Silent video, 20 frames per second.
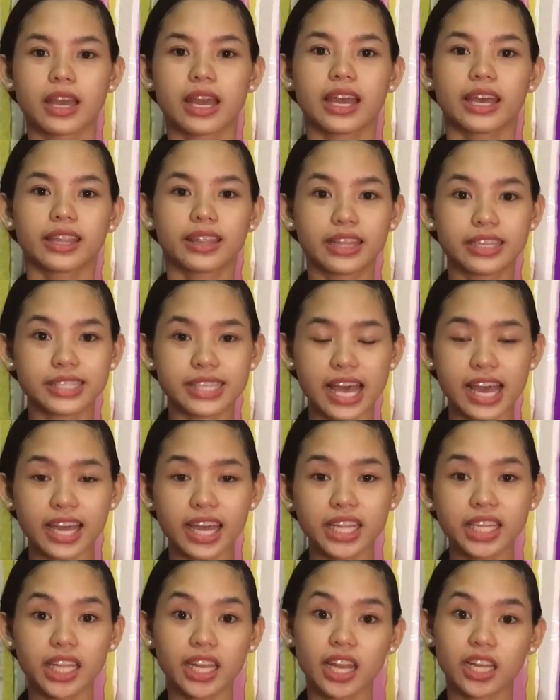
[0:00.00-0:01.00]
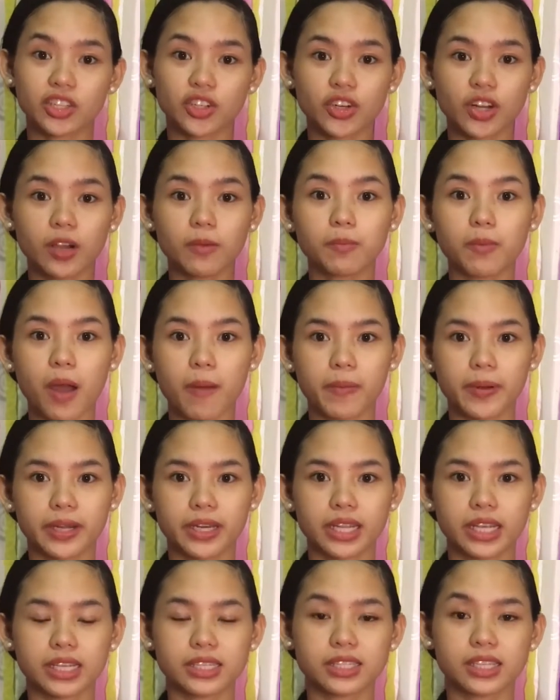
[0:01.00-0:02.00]
The second electrical
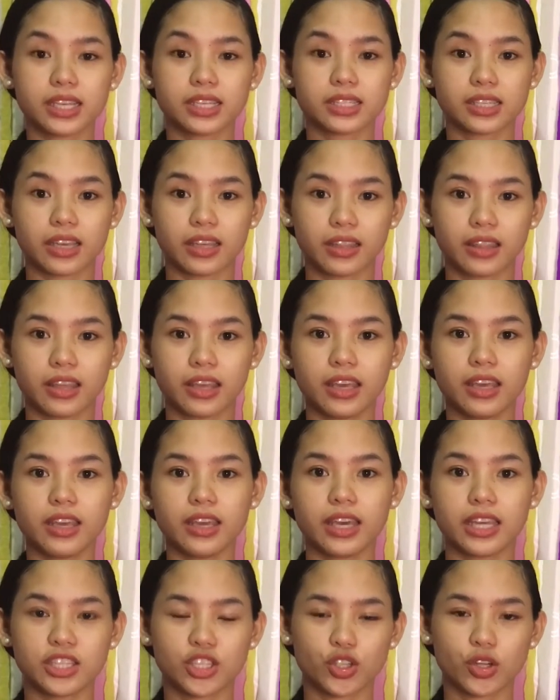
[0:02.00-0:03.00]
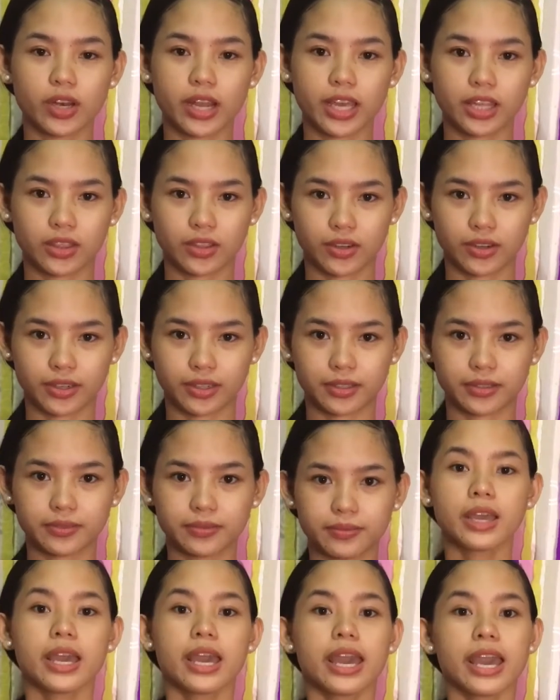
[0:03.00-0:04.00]
properties is the insulator.
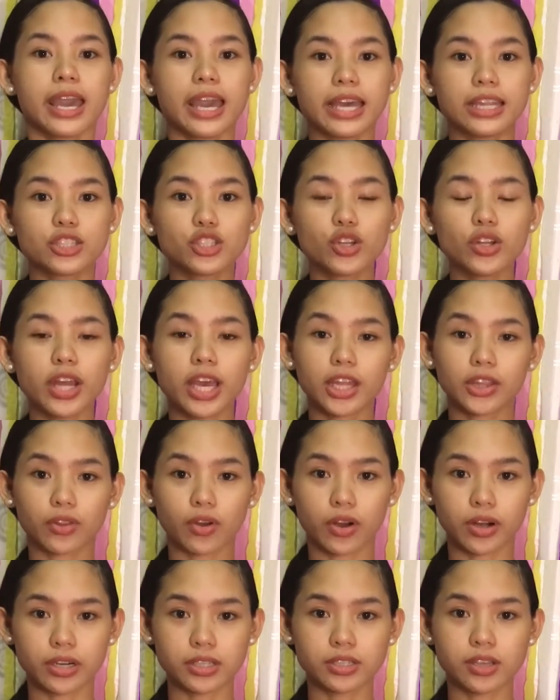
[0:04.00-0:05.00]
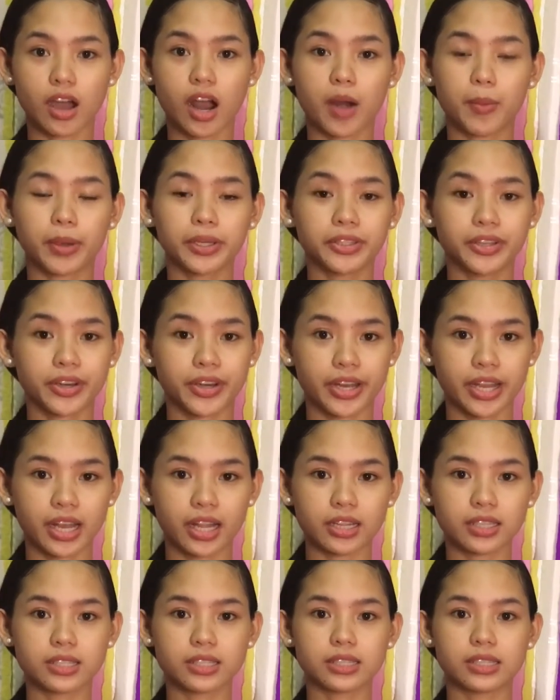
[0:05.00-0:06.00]
Insulators are
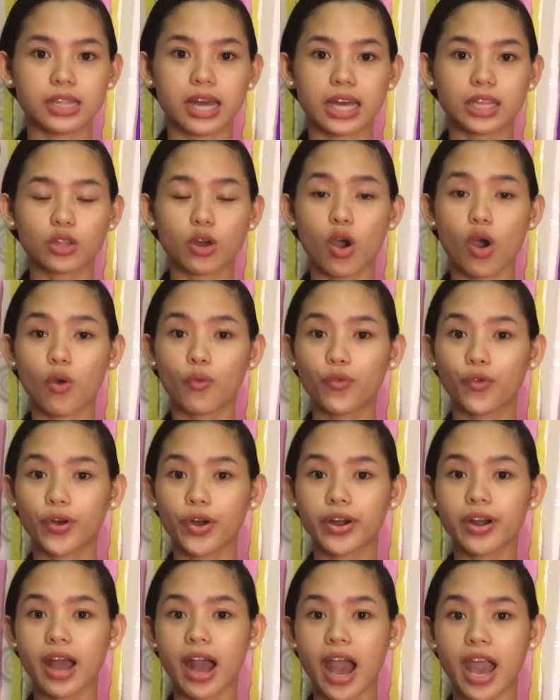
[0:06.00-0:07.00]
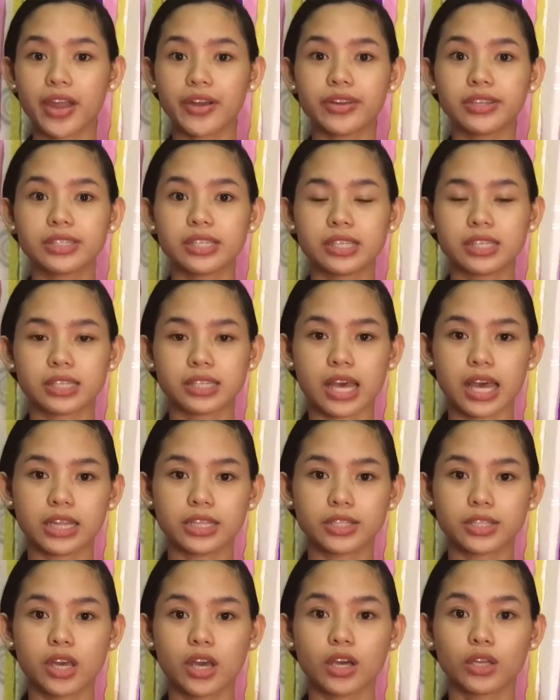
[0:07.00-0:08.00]
materials that offer high resistance
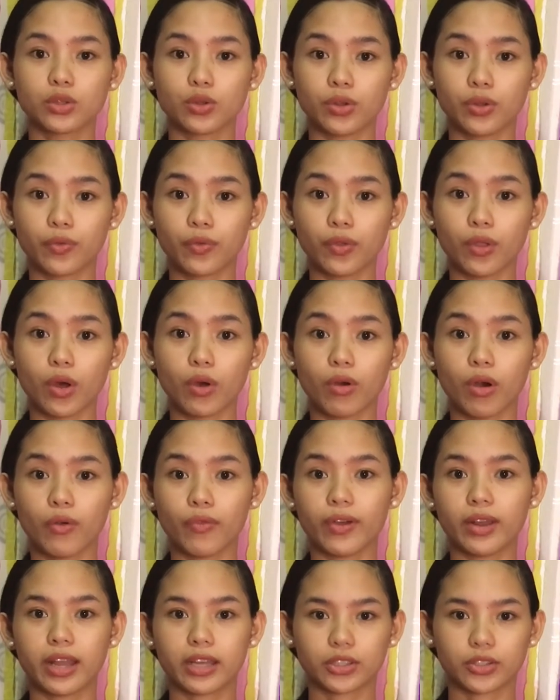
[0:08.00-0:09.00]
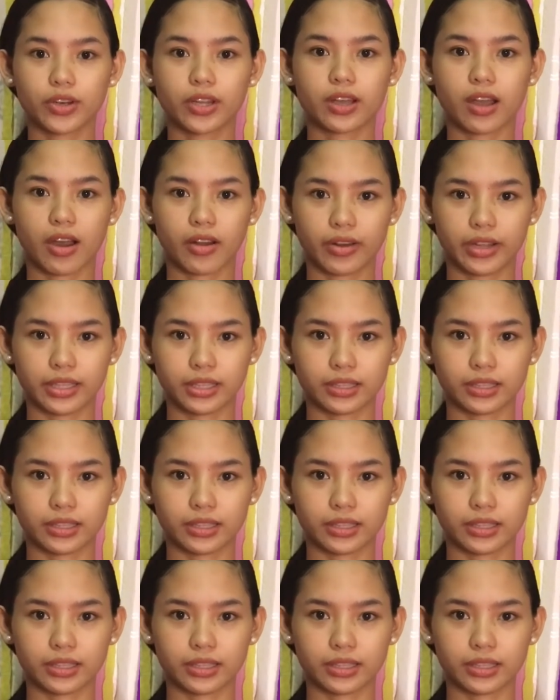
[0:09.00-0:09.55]
to the flow of electric current.